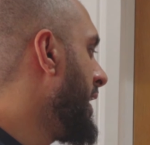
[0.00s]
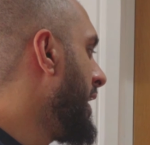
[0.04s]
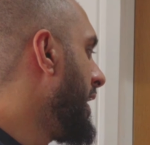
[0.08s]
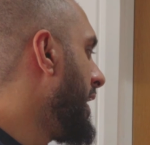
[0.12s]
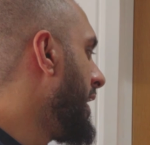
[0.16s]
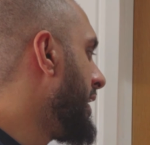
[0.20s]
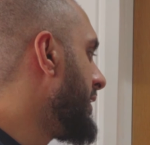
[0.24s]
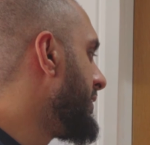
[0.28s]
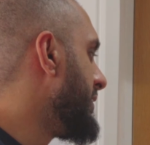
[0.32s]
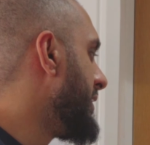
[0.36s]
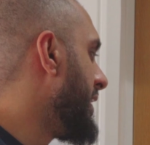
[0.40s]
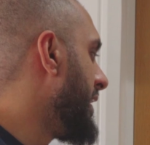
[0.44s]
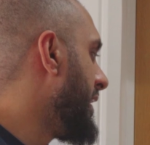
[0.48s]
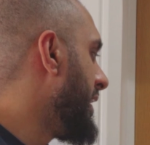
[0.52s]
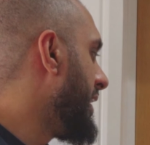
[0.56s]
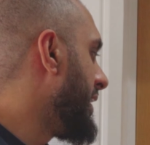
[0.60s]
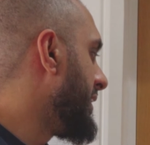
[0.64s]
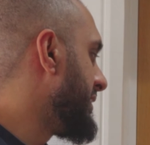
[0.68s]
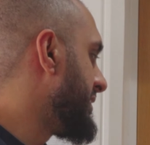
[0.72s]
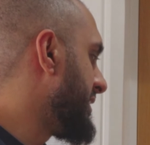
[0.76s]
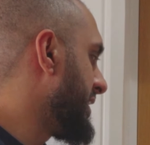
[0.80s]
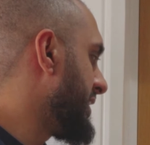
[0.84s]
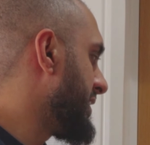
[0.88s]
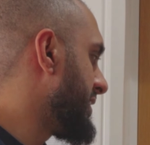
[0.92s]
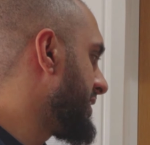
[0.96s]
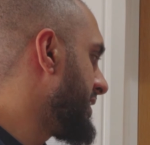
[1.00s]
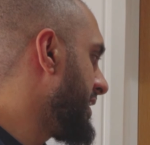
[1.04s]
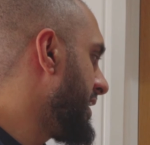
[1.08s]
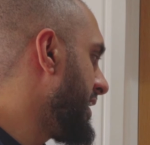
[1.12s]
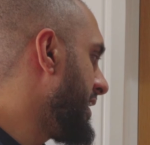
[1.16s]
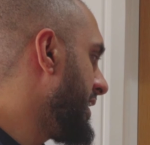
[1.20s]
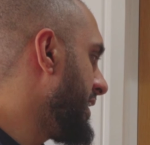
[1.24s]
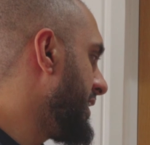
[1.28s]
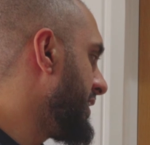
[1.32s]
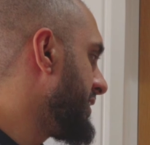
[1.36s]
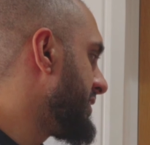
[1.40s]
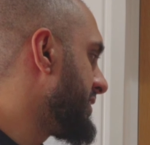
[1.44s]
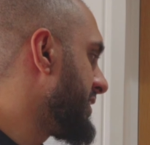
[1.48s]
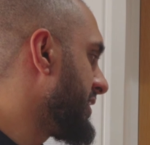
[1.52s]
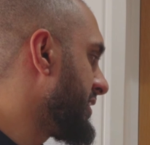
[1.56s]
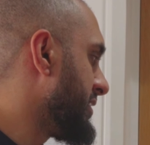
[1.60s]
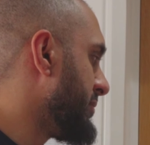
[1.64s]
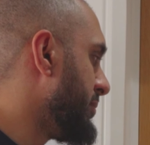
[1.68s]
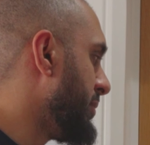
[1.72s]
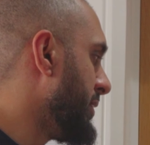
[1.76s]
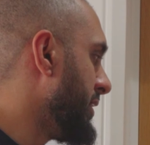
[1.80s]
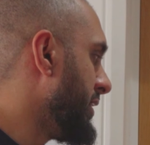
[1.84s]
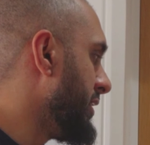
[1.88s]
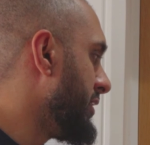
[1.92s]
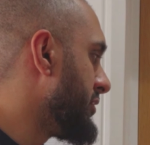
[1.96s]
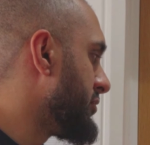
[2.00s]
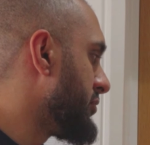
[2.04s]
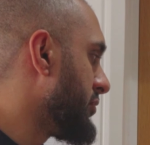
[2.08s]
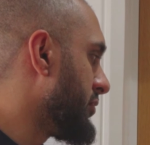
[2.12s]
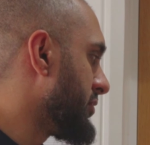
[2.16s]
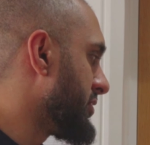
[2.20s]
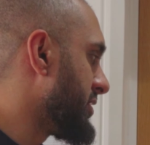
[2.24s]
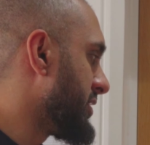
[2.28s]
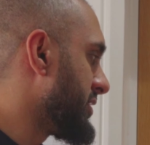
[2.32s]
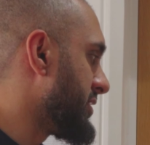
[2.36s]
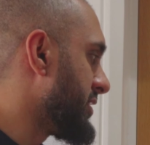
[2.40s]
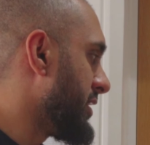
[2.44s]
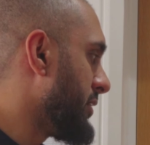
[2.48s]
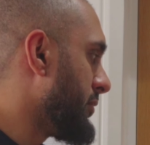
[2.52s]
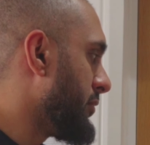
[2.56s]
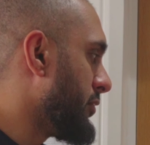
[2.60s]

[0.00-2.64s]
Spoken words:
And then 6A, 6B, so we've got 6A,